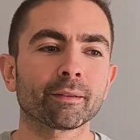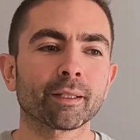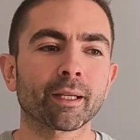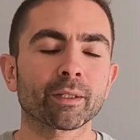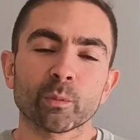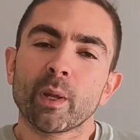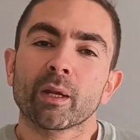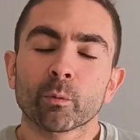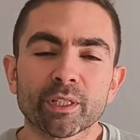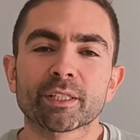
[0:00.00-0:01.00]
the
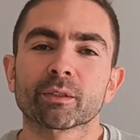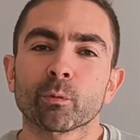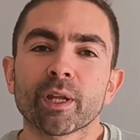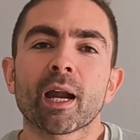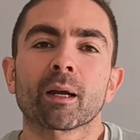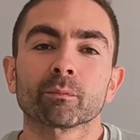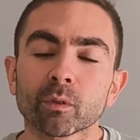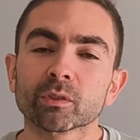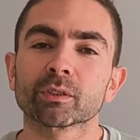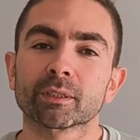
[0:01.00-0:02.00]
domain which we are
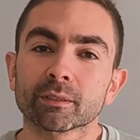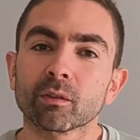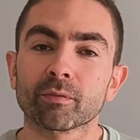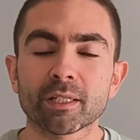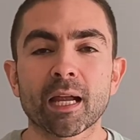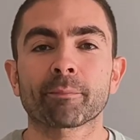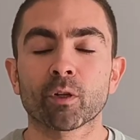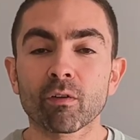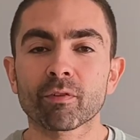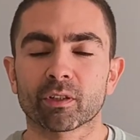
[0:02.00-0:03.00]
most of the
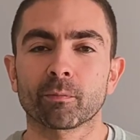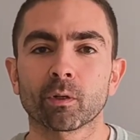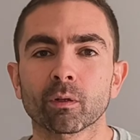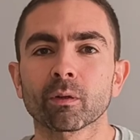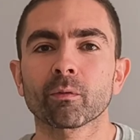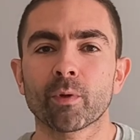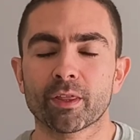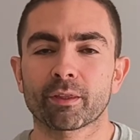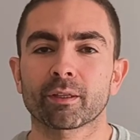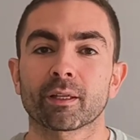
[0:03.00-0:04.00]
time comfortable
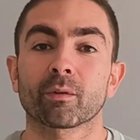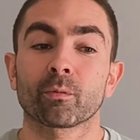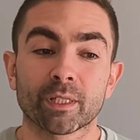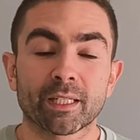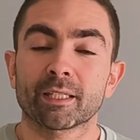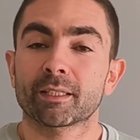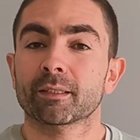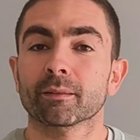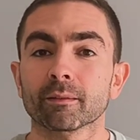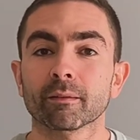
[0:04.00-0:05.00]
with, which
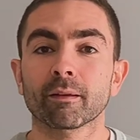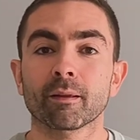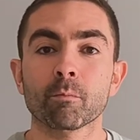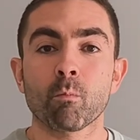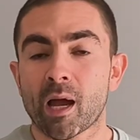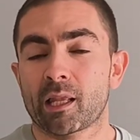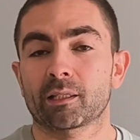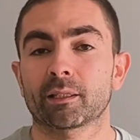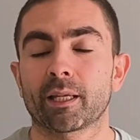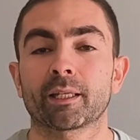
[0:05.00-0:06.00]
is
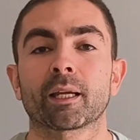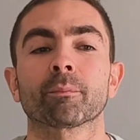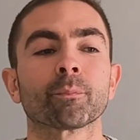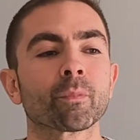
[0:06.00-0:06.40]
balanced data.